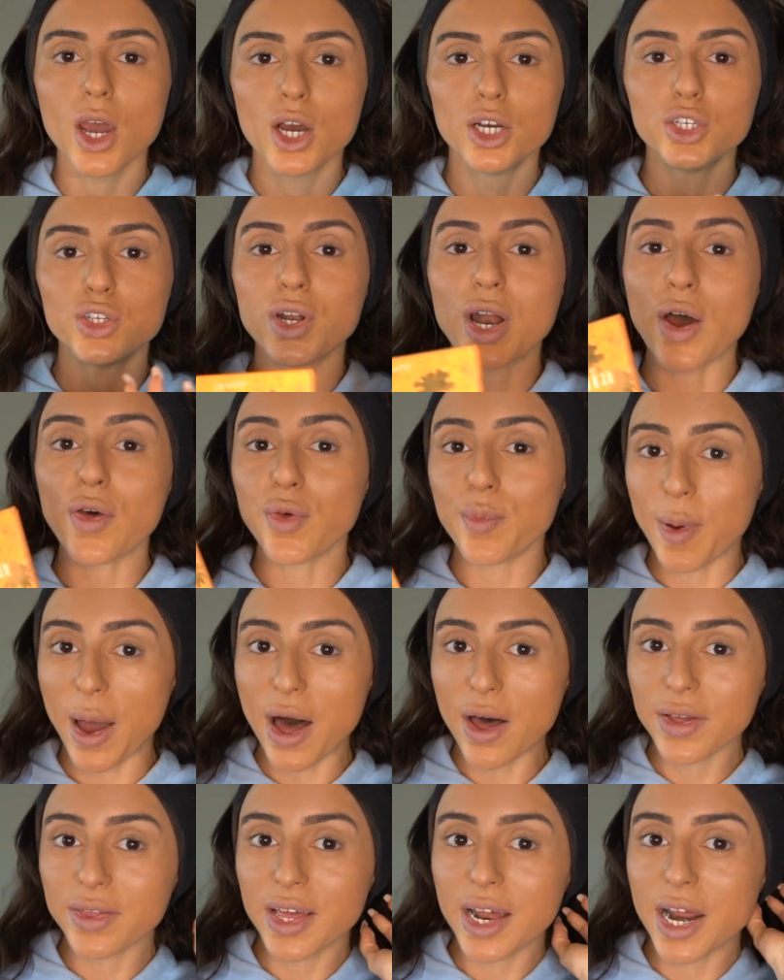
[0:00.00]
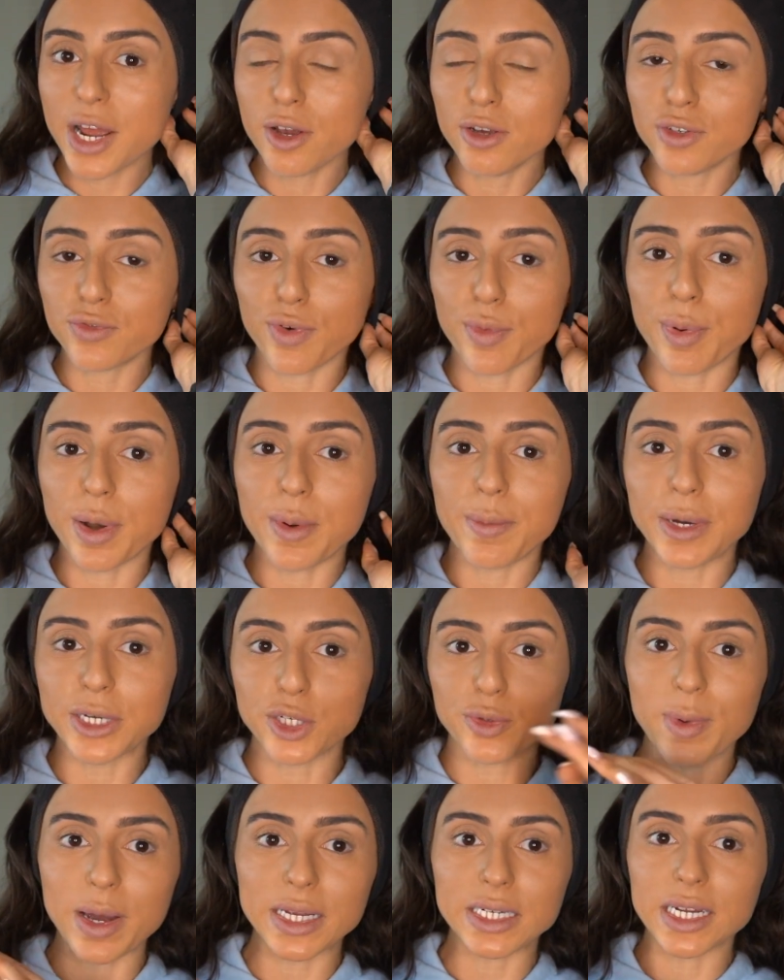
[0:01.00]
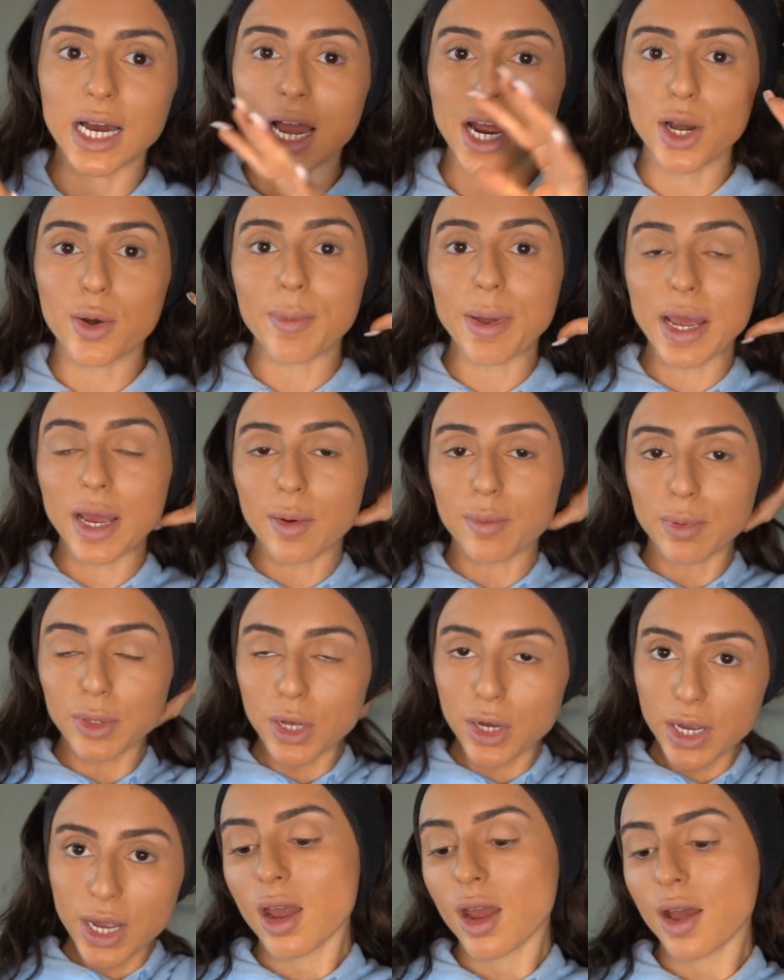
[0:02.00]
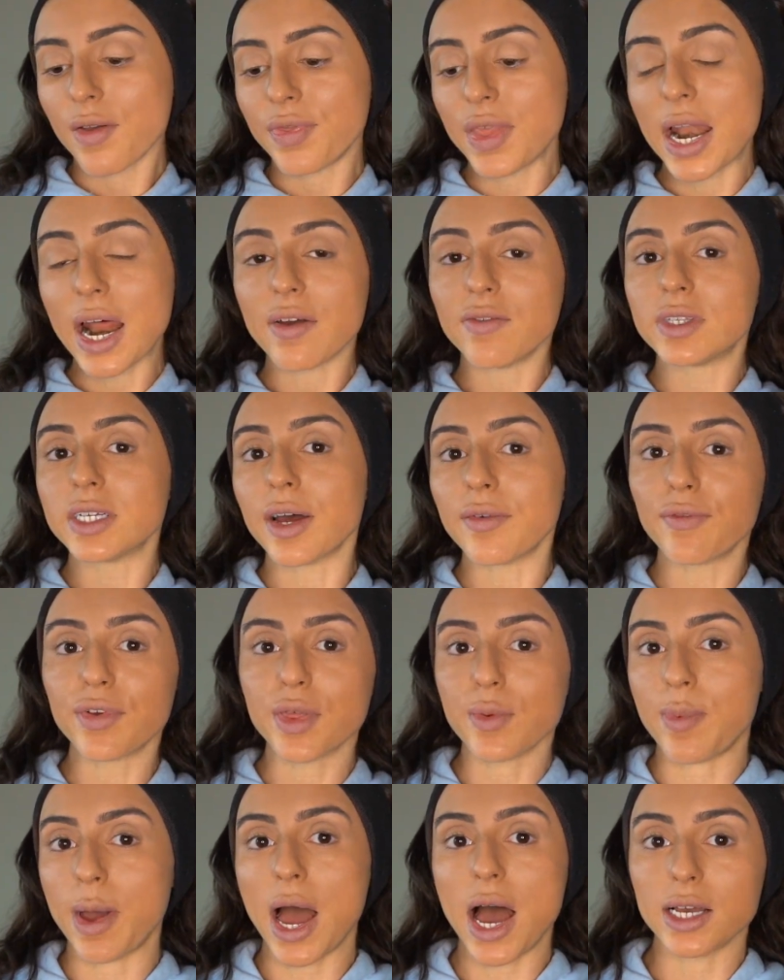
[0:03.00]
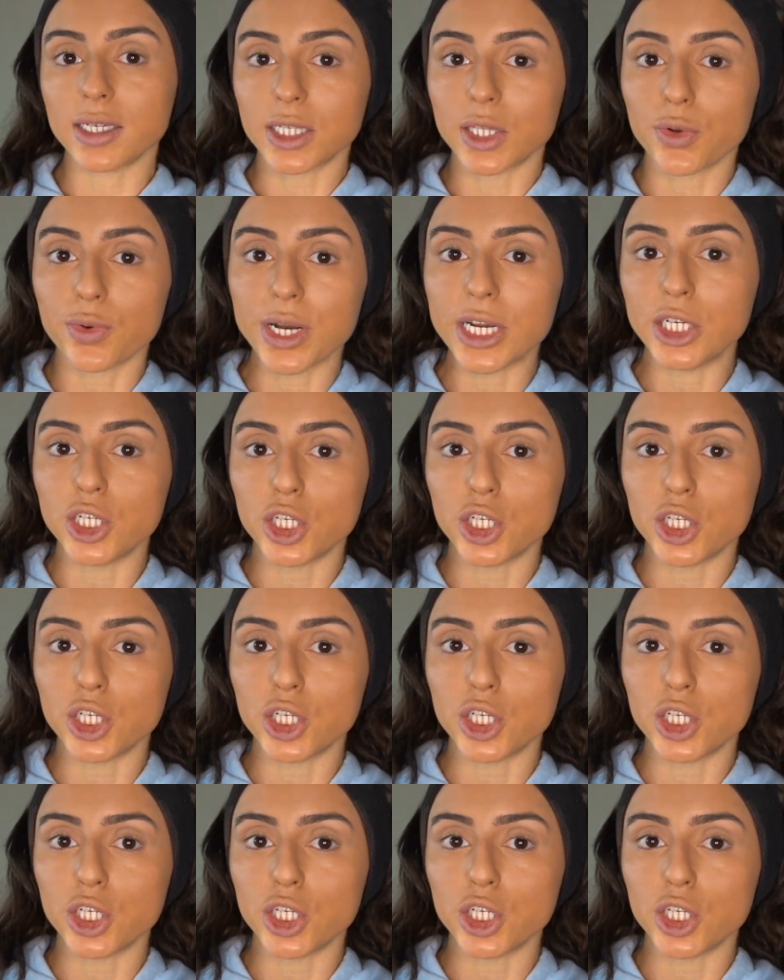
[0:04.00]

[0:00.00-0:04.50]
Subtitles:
So now the palette that I use for pretty much my entire makeup look that I've done for the past 3